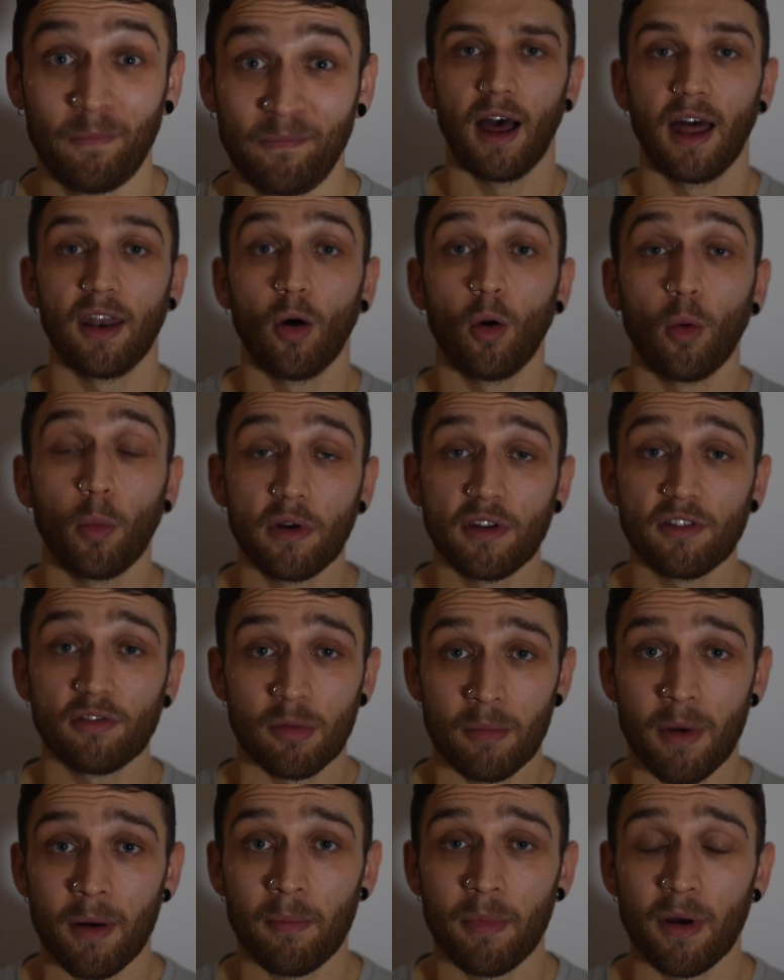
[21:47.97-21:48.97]
And always
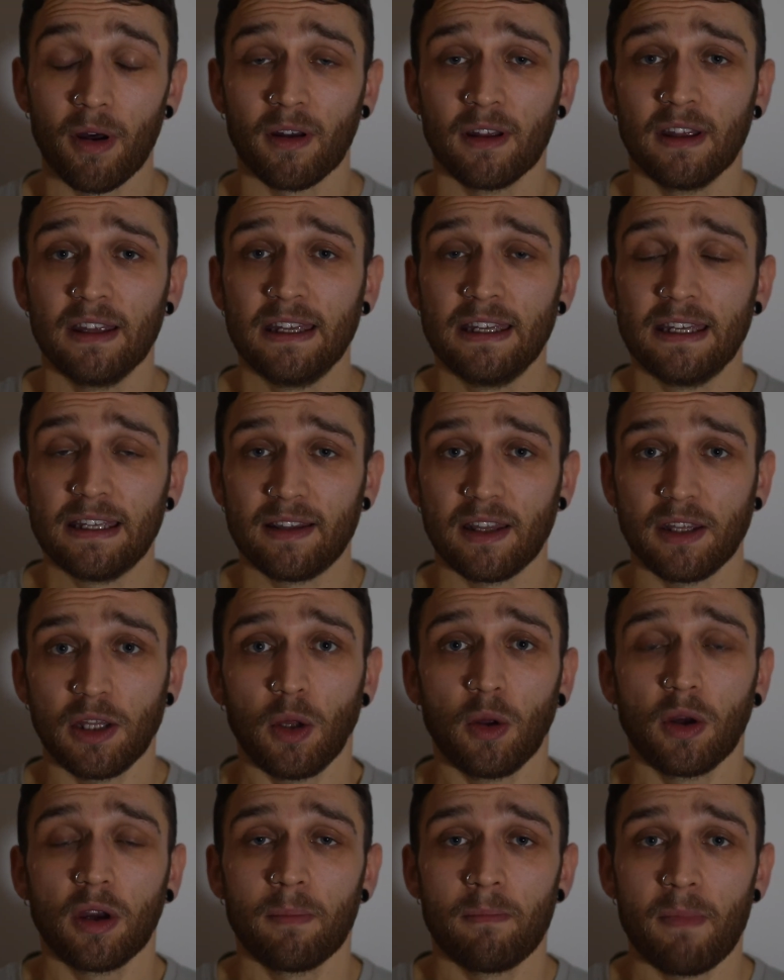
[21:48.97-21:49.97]
remember that
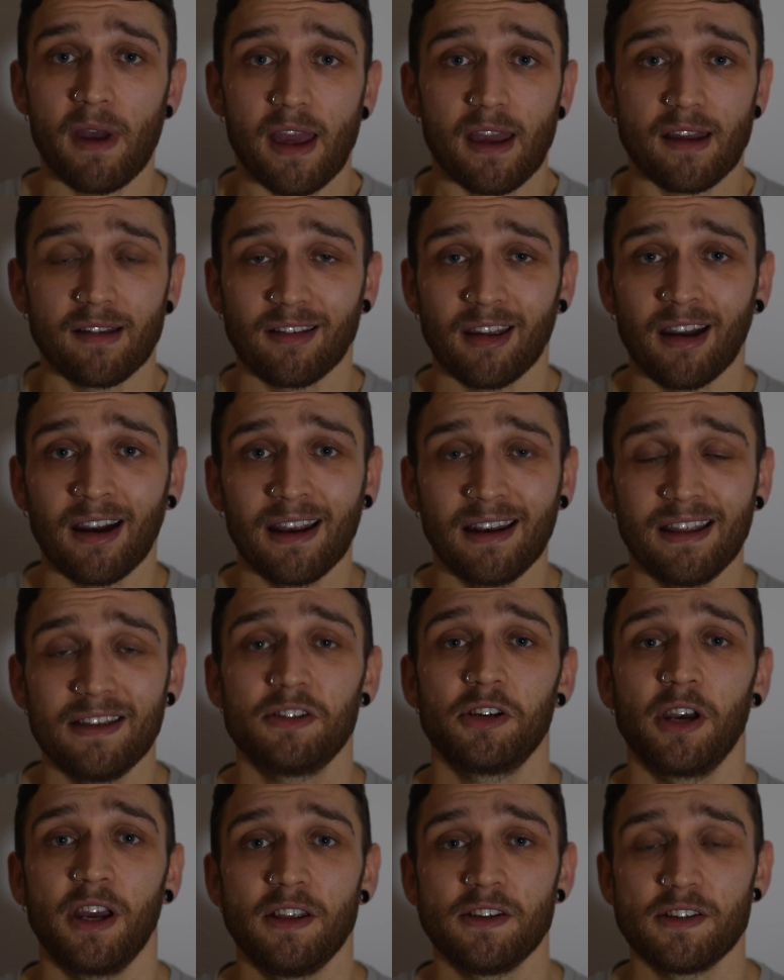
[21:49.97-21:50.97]
you can make tiny
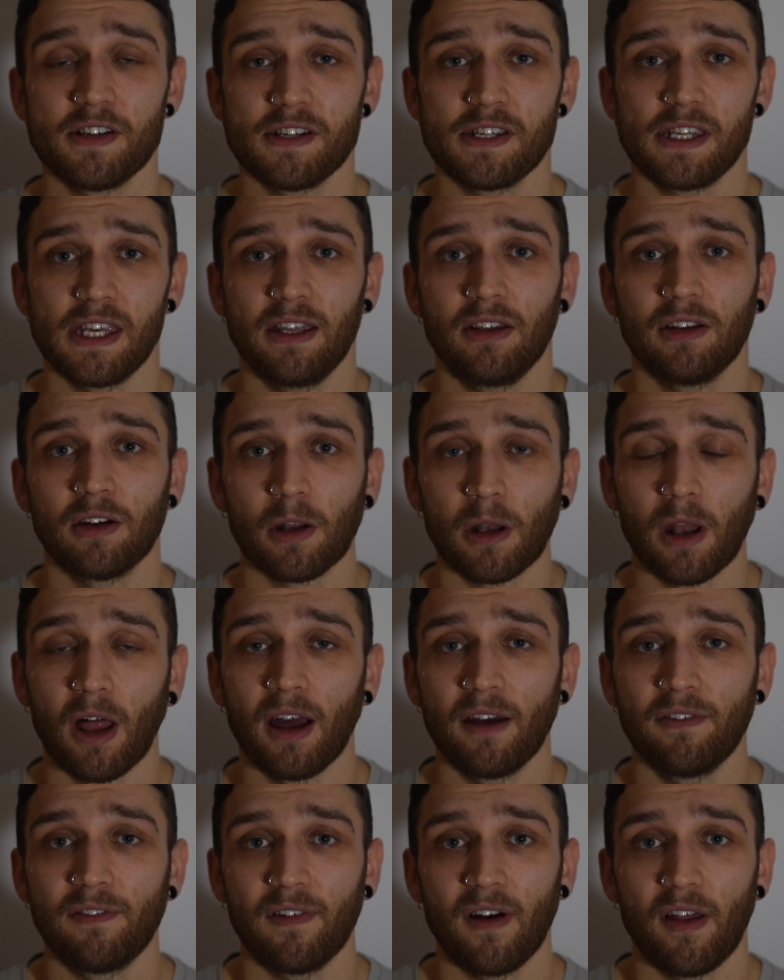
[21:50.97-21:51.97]
changes in your
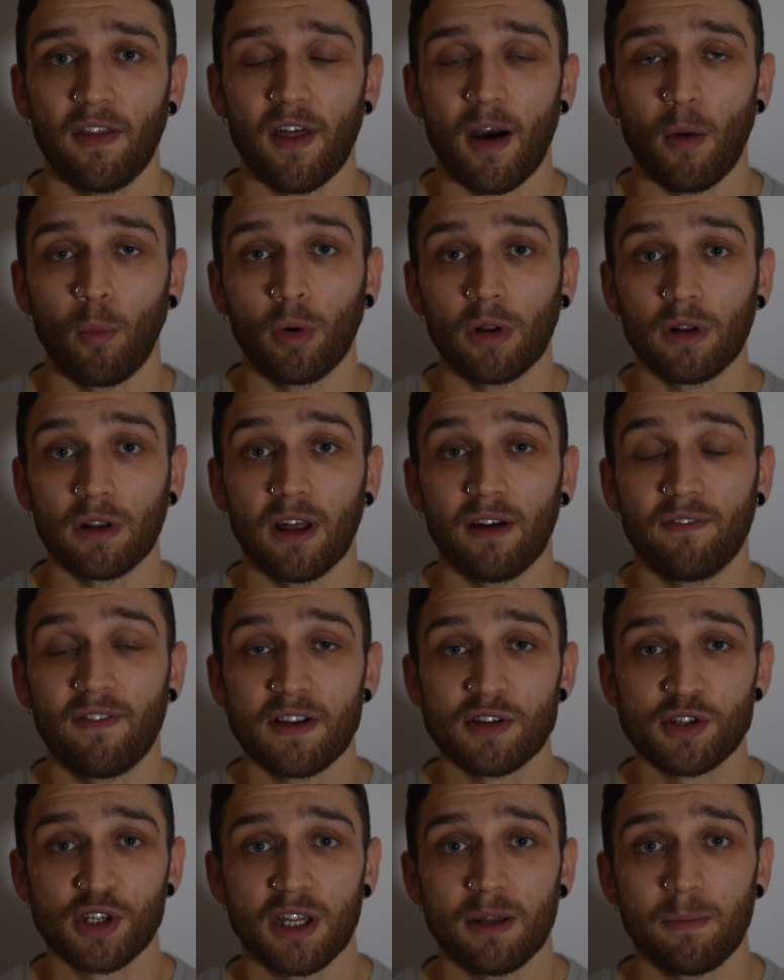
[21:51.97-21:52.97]
life that will
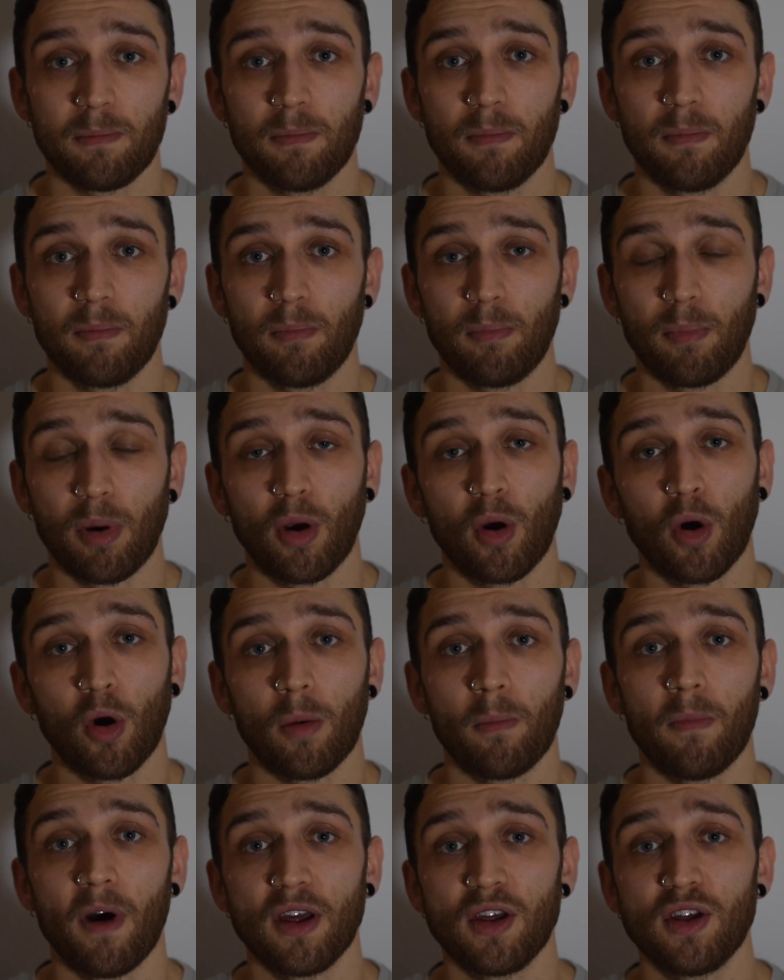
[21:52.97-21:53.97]
eventually
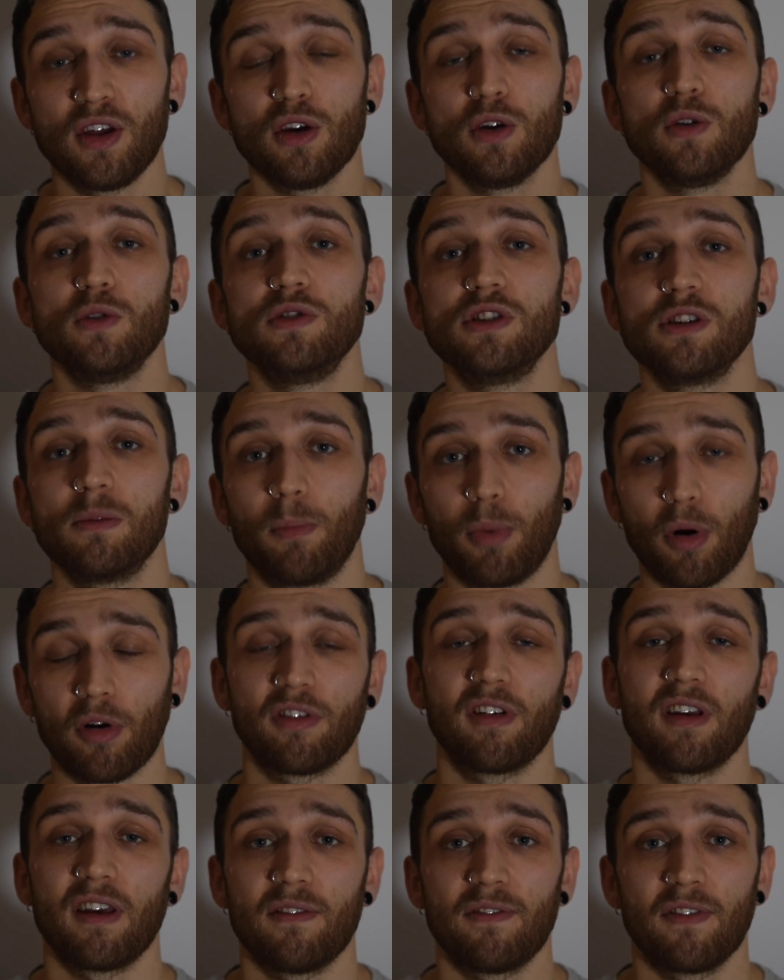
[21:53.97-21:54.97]
become a huge
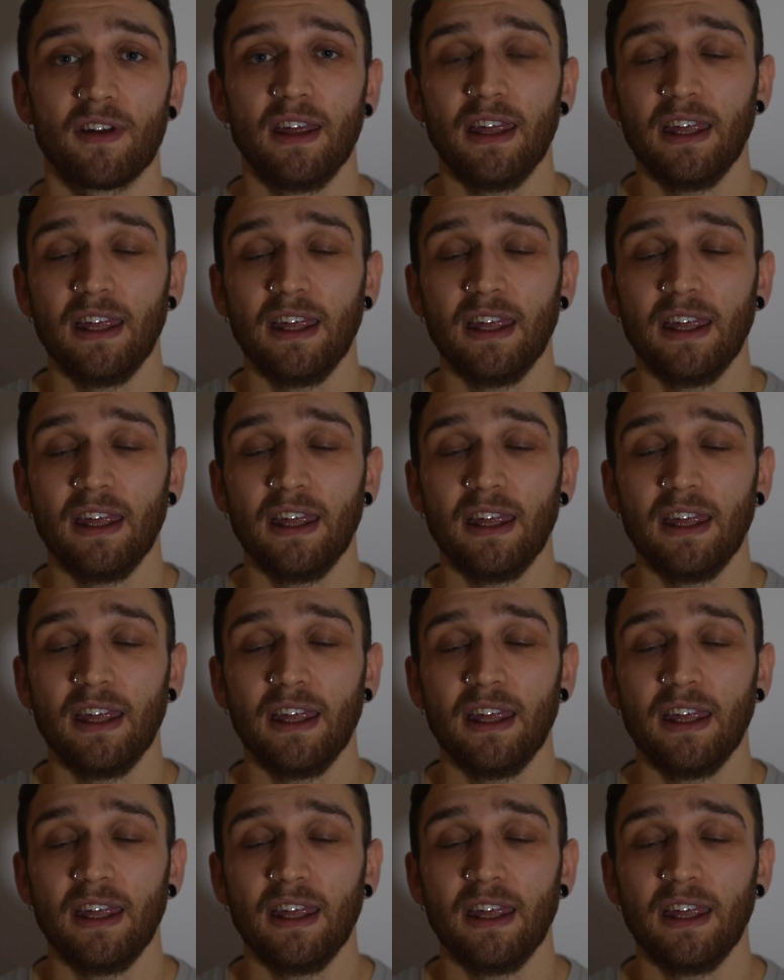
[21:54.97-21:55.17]
positive.